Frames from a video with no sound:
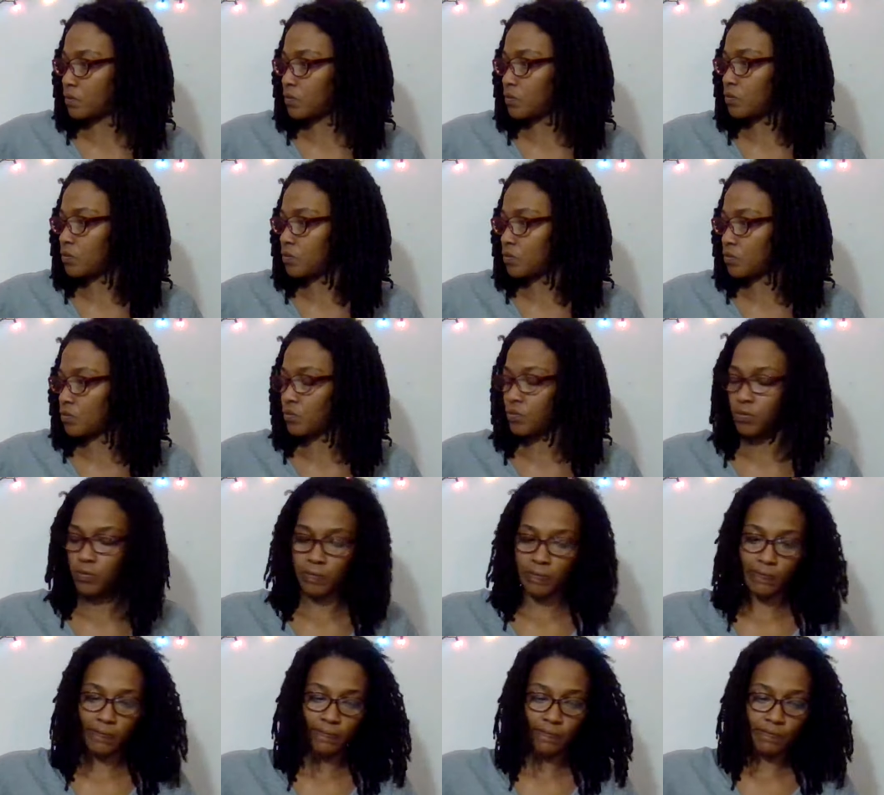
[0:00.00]

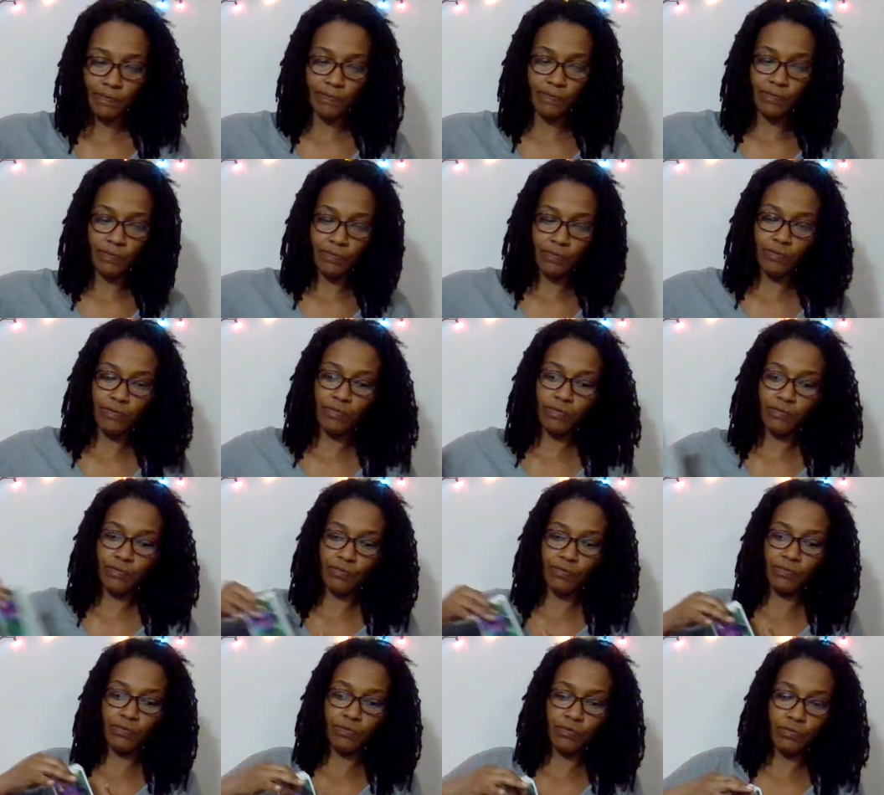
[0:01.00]

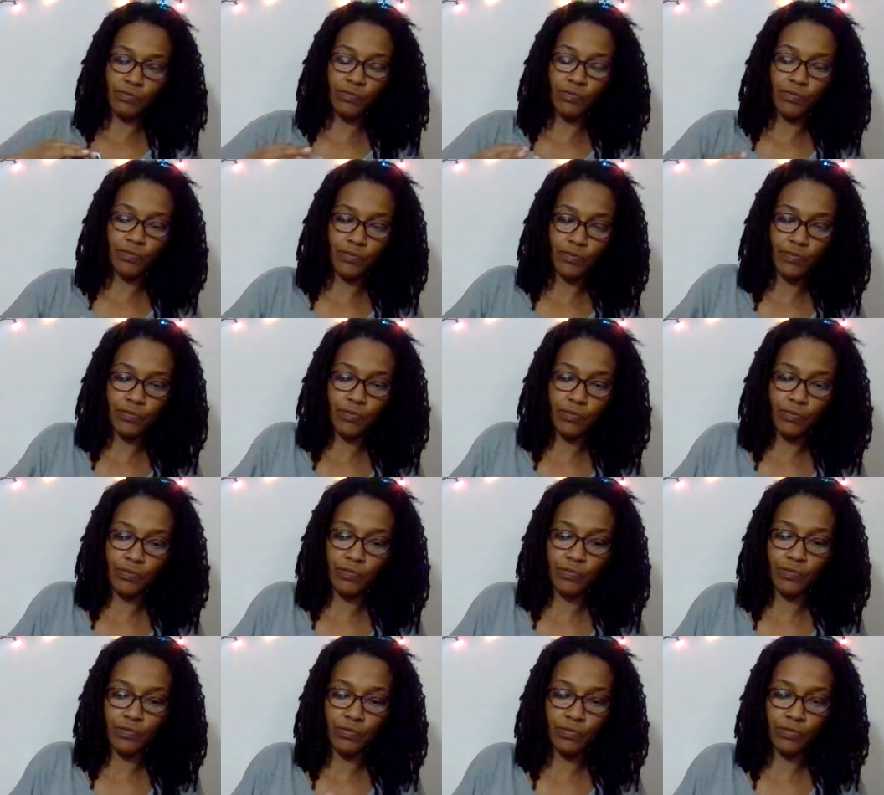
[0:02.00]

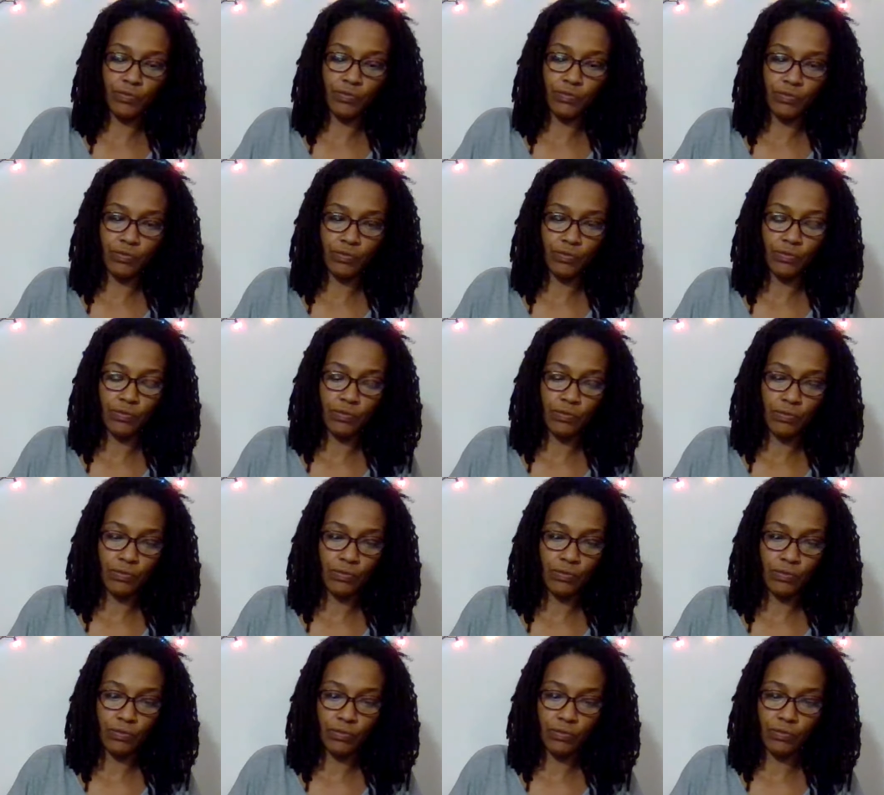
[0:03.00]

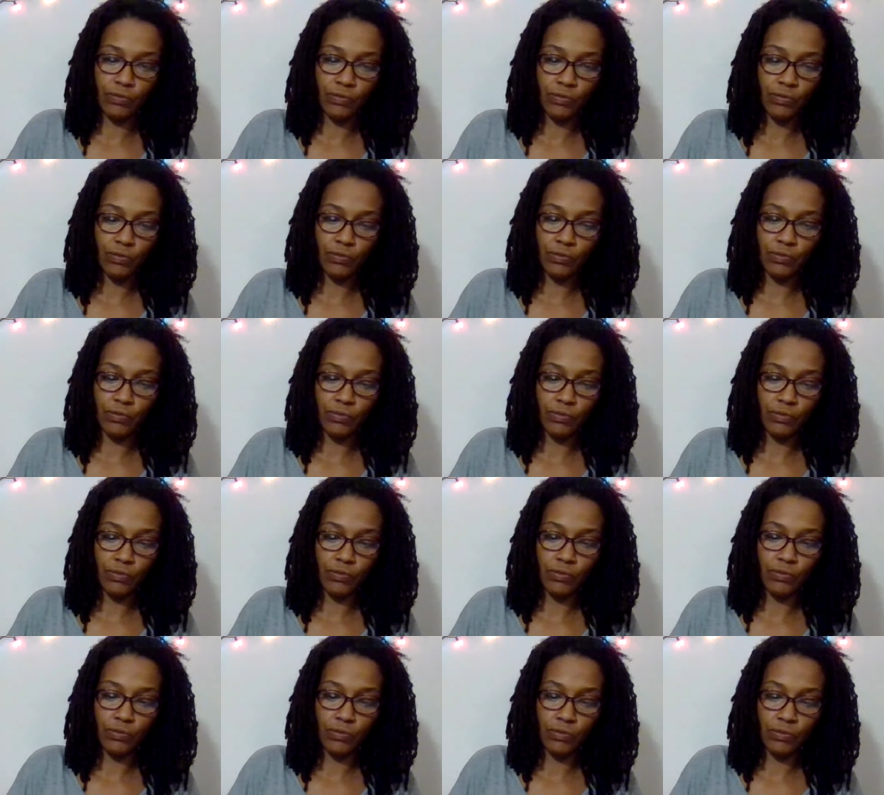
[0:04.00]

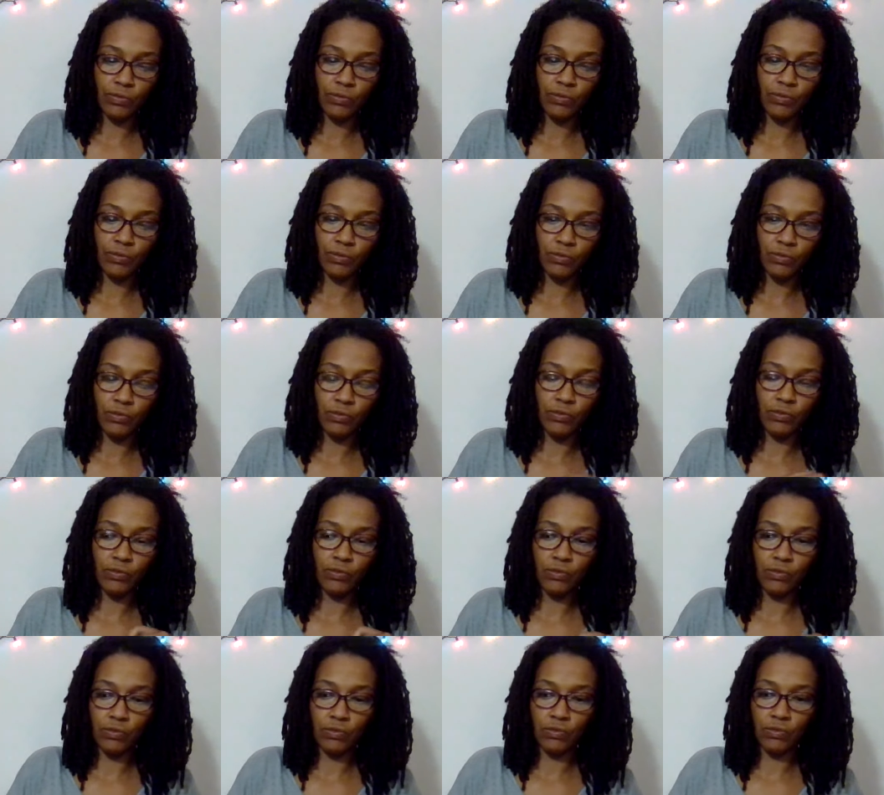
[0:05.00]

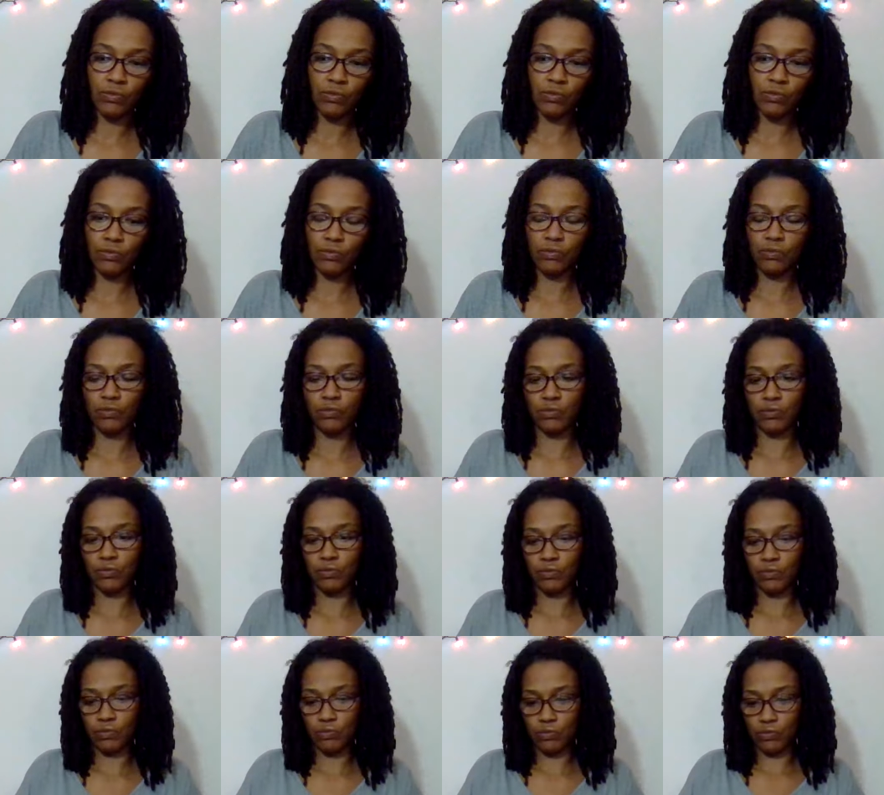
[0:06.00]

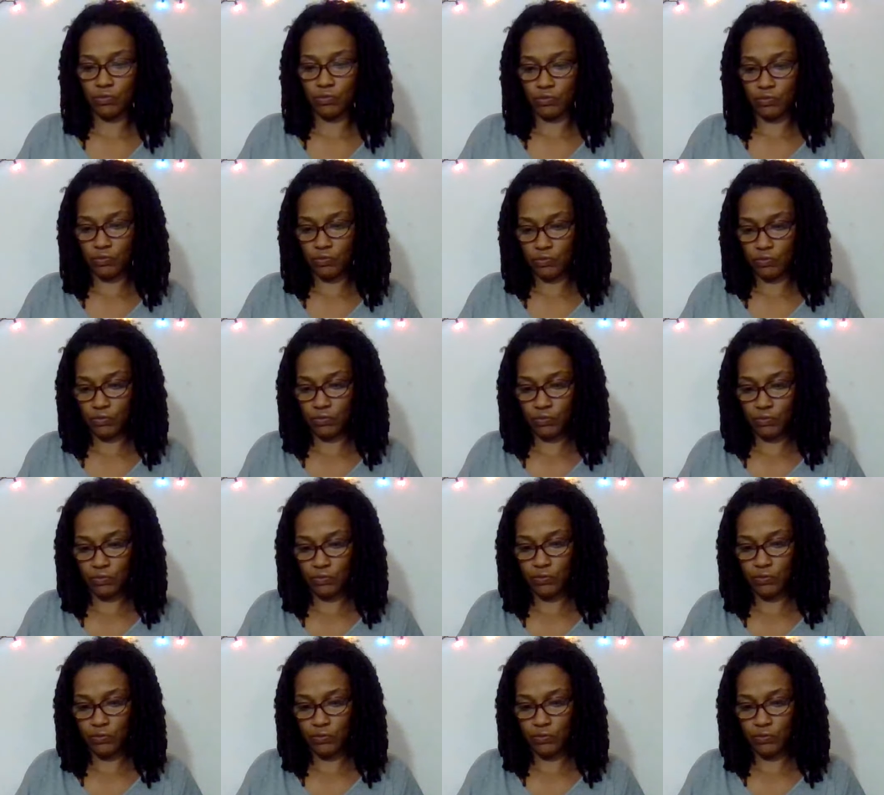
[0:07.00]
No one is speaking in this clip.